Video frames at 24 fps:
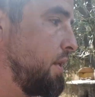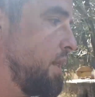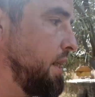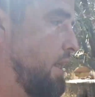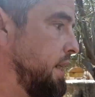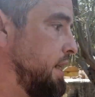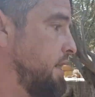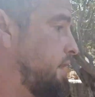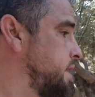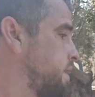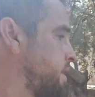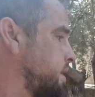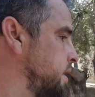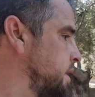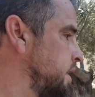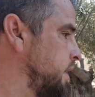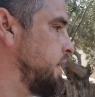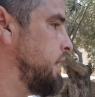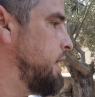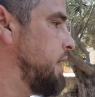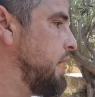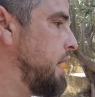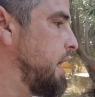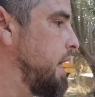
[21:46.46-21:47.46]
with his,
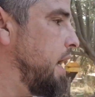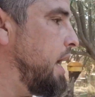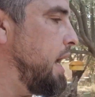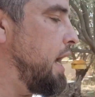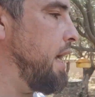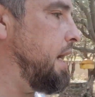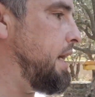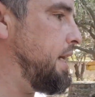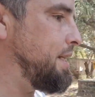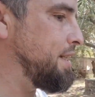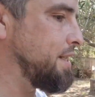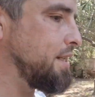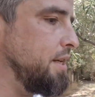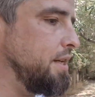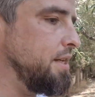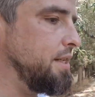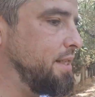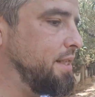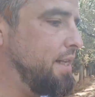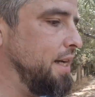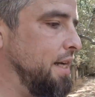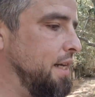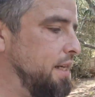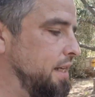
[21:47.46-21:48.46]
and he's gonna
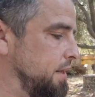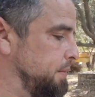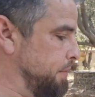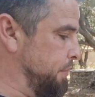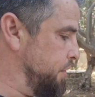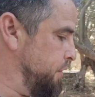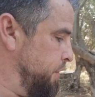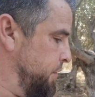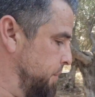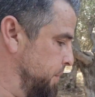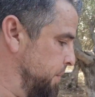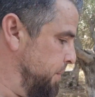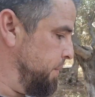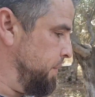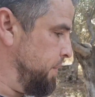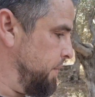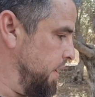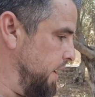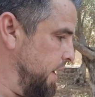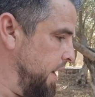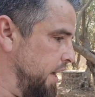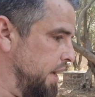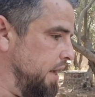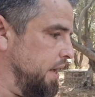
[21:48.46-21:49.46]
take them to
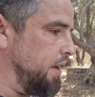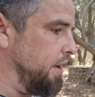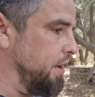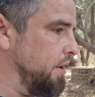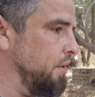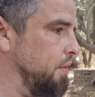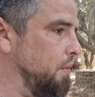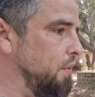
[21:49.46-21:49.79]
a